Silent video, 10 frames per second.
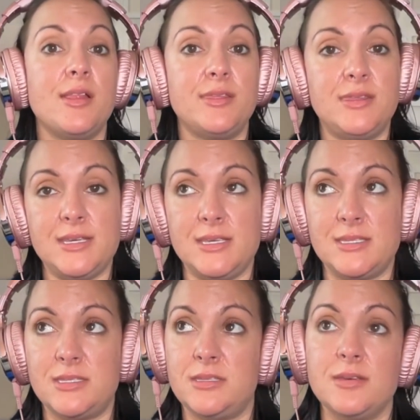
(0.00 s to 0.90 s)

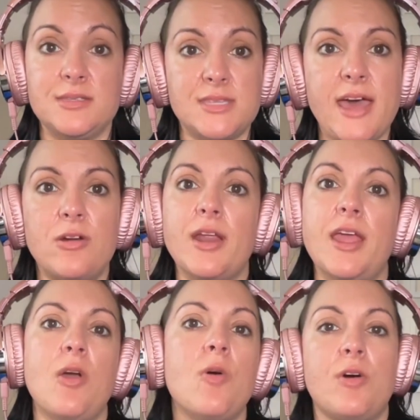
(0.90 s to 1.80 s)
this
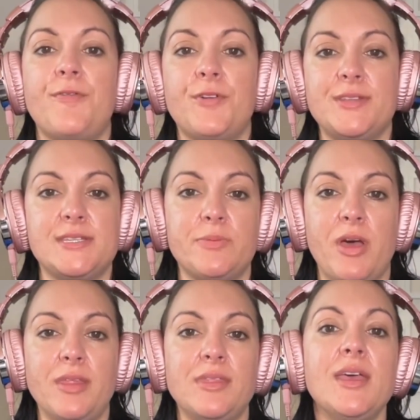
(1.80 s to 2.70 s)
Saturday or for this
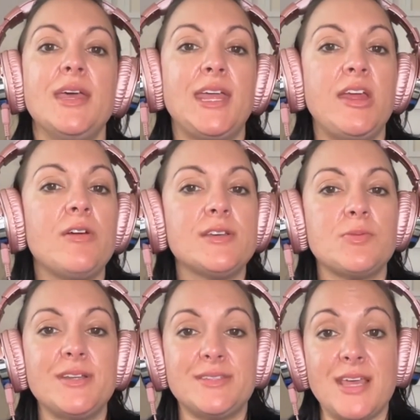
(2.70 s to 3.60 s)
month. Here is
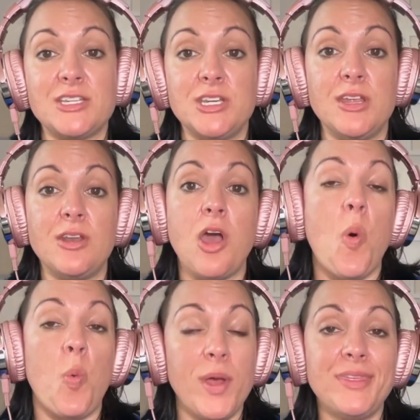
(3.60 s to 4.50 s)
what a session
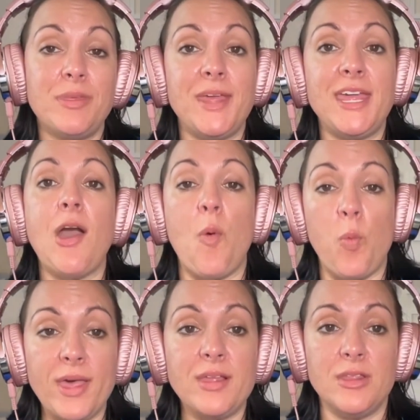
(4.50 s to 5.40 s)
with me
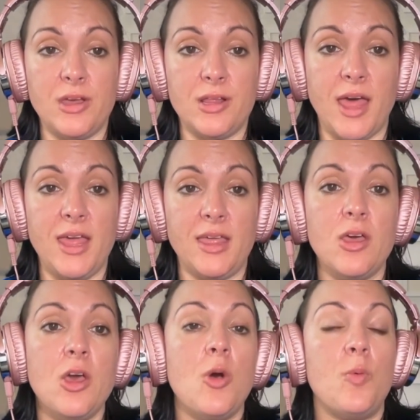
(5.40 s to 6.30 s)
will look like.
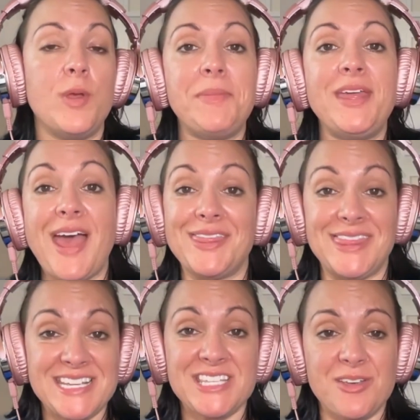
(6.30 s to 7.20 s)
We meet at
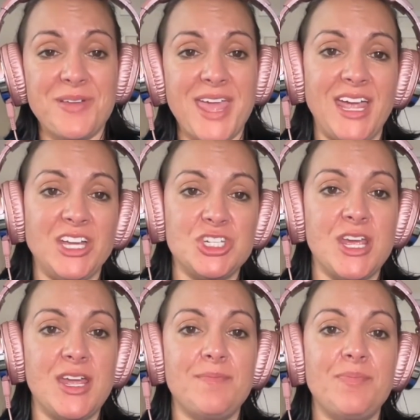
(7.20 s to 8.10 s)
this
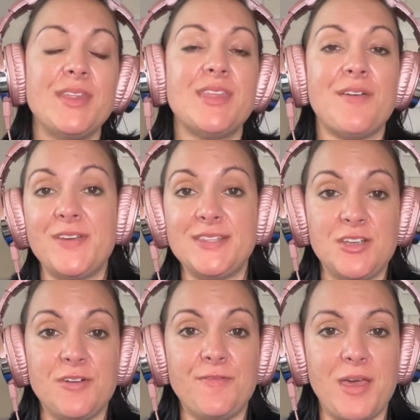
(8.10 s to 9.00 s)
location that
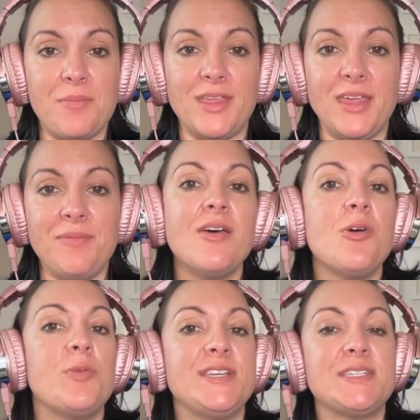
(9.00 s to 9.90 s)
fits your family.
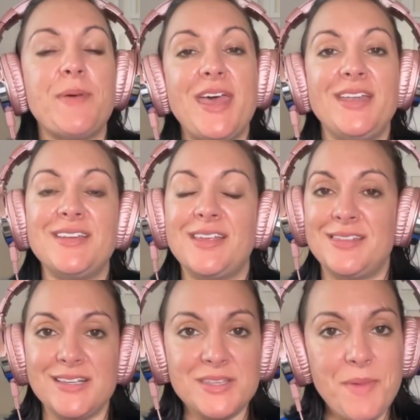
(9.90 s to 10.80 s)
We spend
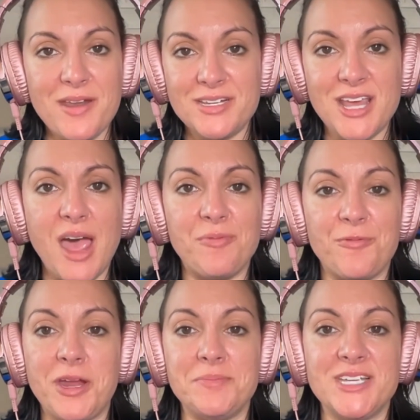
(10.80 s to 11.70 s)
this amount of time
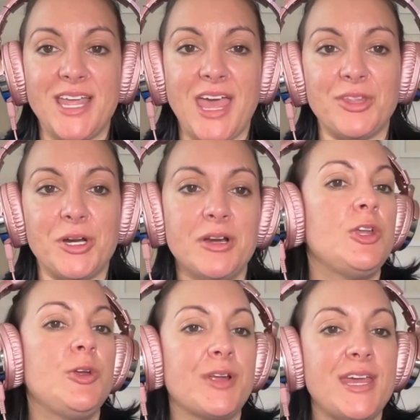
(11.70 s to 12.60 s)
frame together.
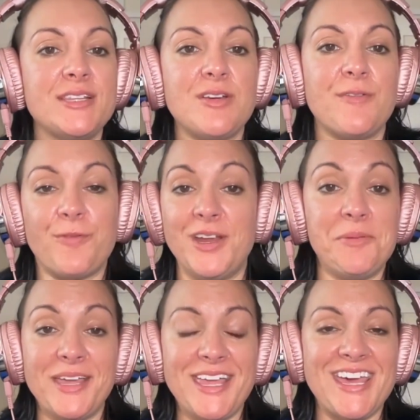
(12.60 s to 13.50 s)
Your kids are free
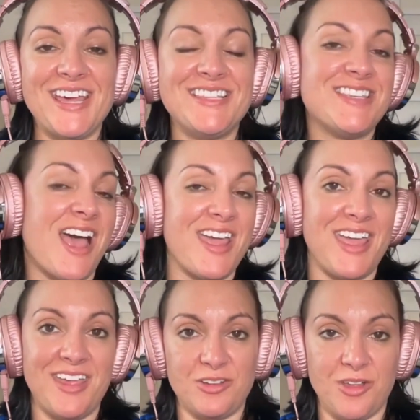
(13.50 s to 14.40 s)
to be kids. I
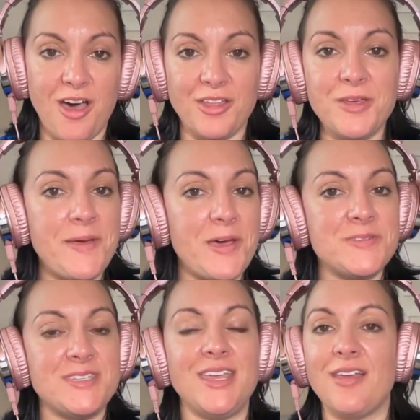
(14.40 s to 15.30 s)
handle all the
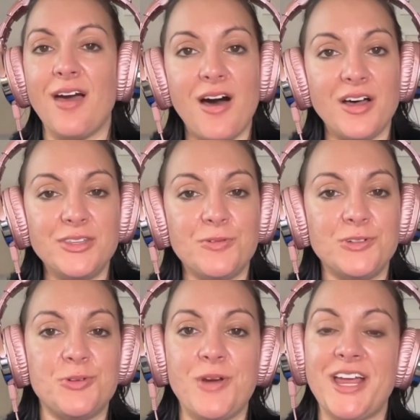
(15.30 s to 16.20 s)
posing, all the
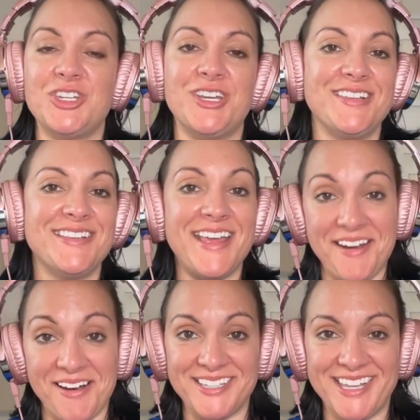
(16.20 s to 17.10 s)
direction,
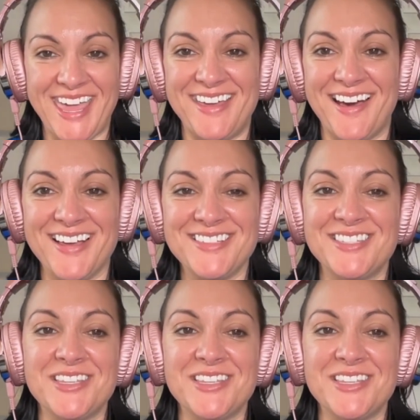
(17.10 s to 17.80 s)
and all the chaos.